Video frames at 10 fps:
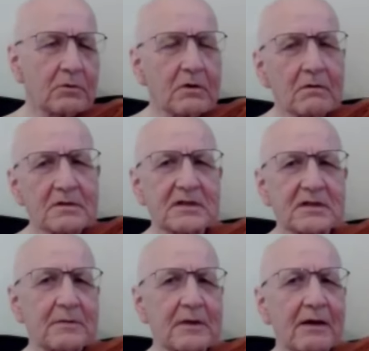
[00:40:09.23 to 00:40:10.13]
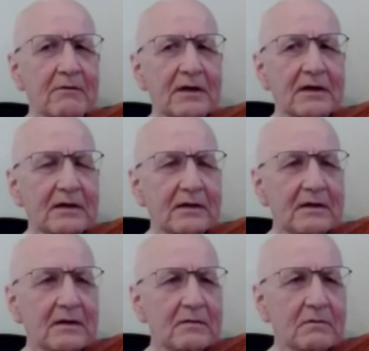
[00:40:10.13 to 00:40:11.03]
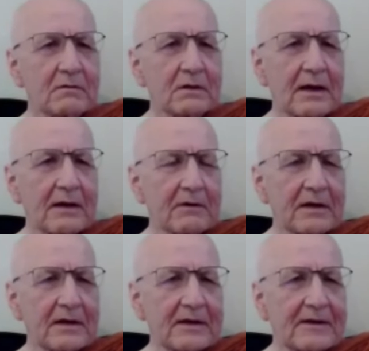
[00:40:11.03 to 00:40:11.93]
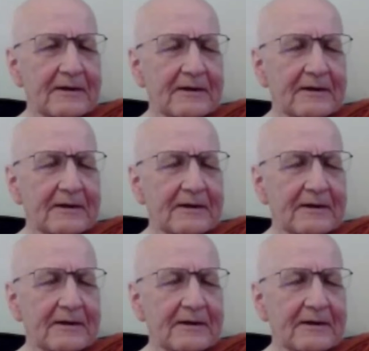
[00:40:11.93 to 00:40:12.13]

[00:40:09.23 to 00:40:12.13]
And we're all the same that way. We're all that way.